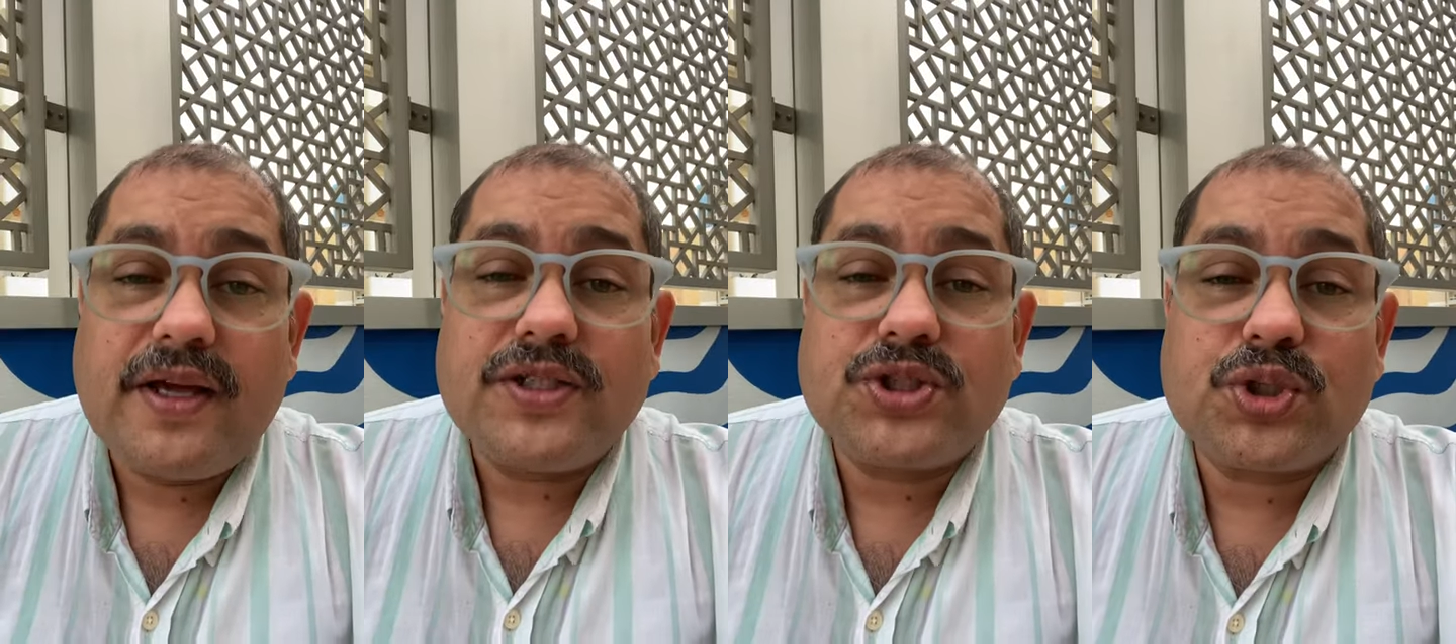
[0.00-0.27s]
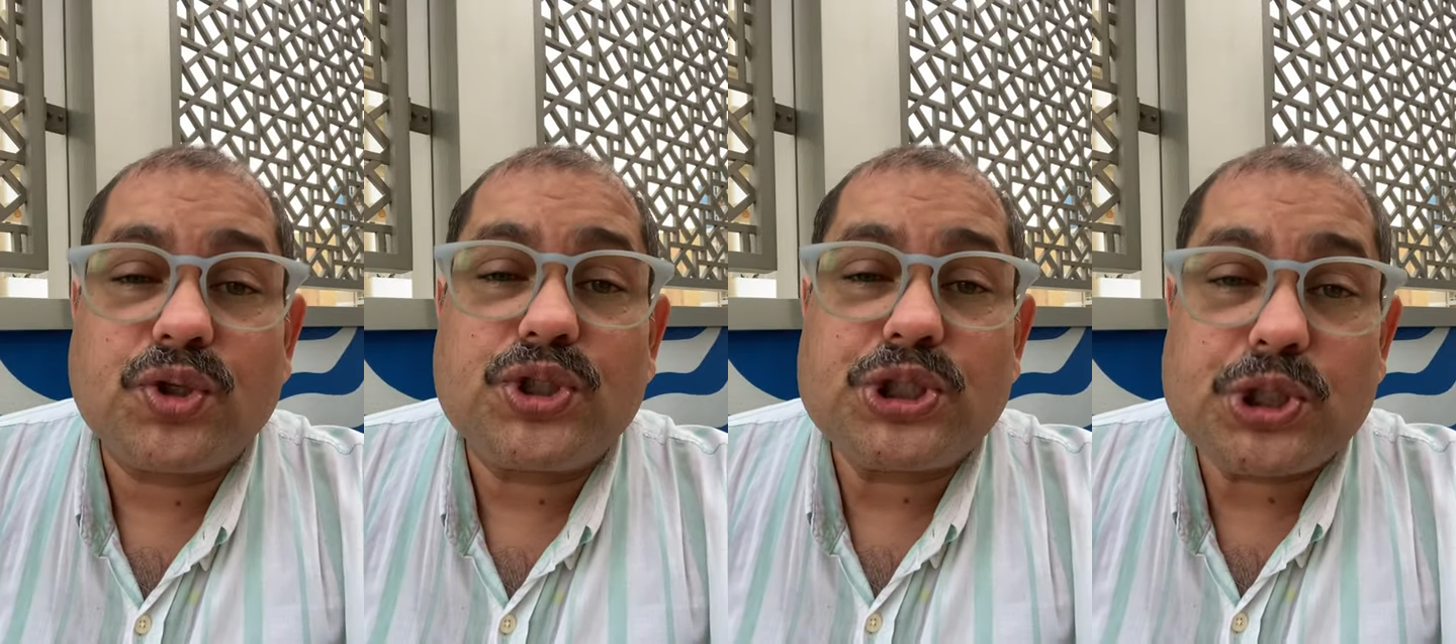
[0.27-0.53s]

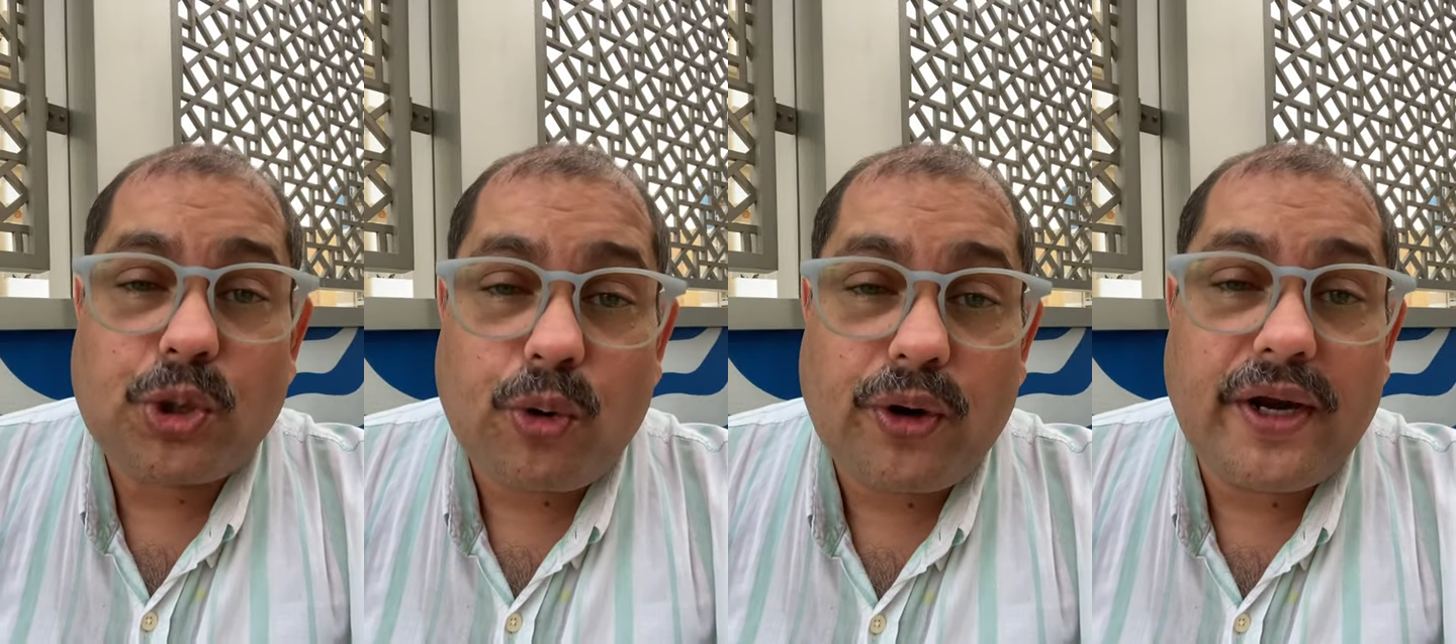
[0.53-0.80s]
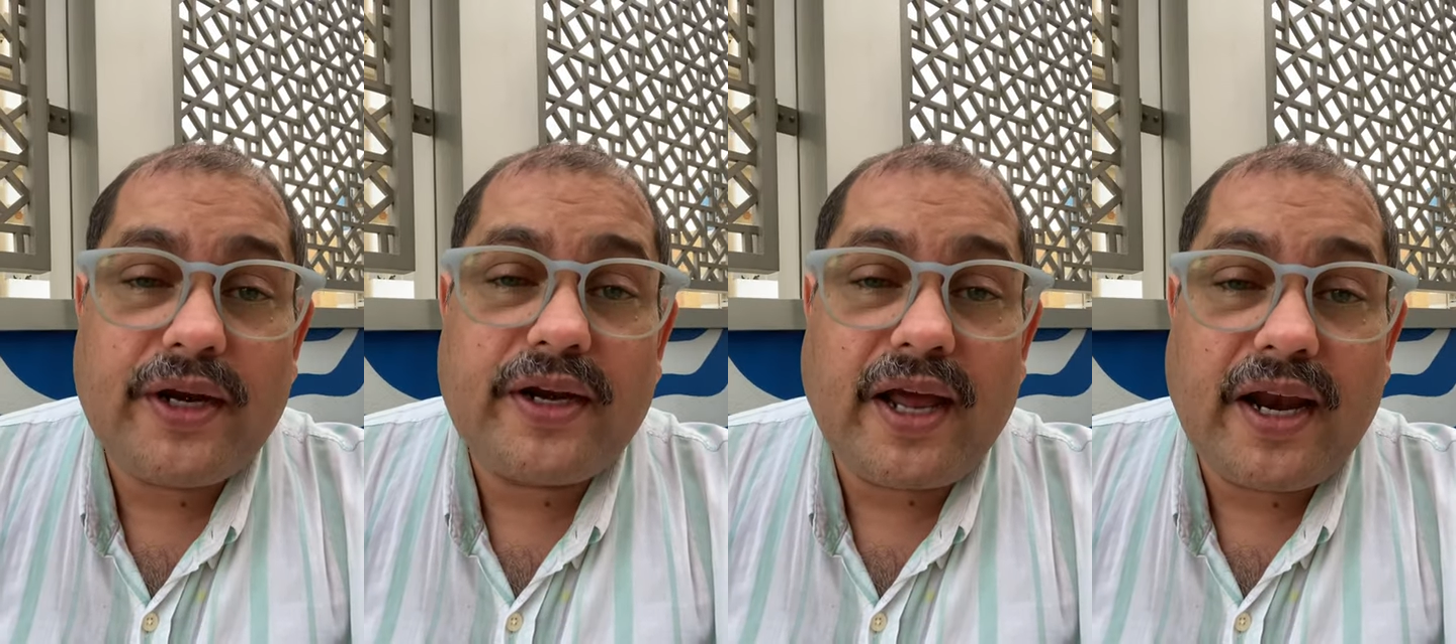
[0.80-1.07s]
So
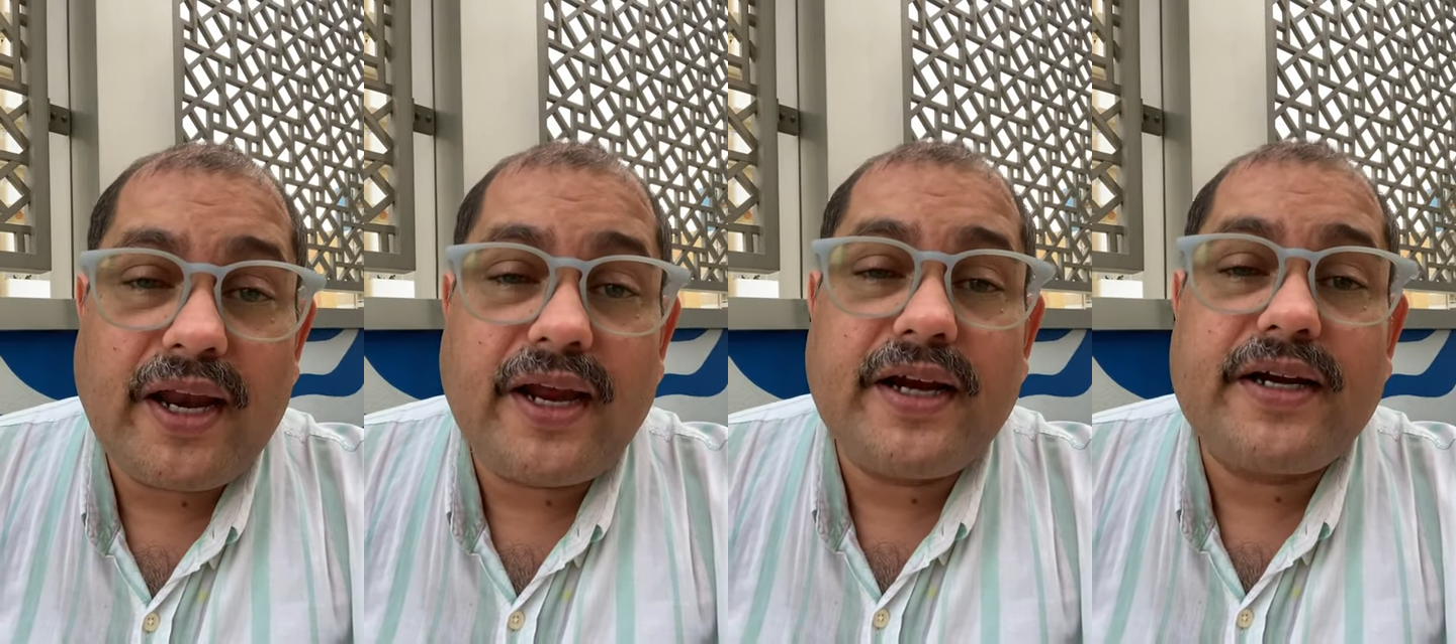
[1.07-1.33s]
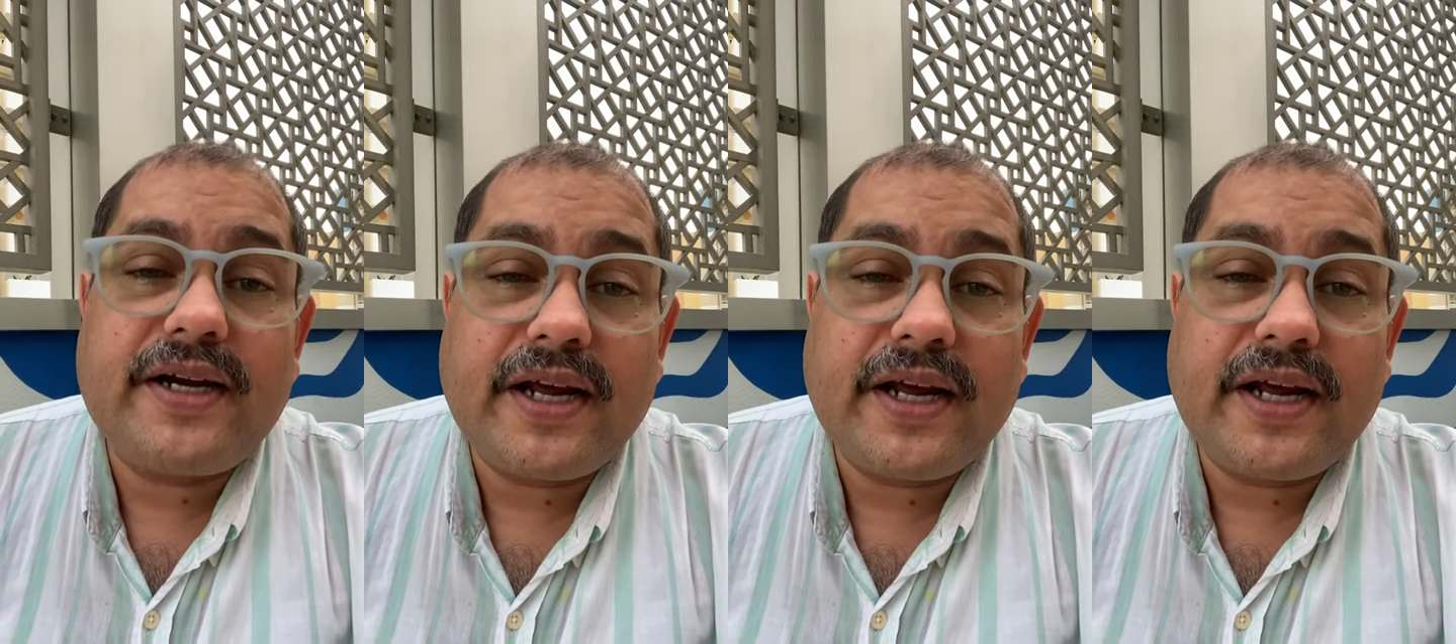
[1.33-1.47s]
storytelling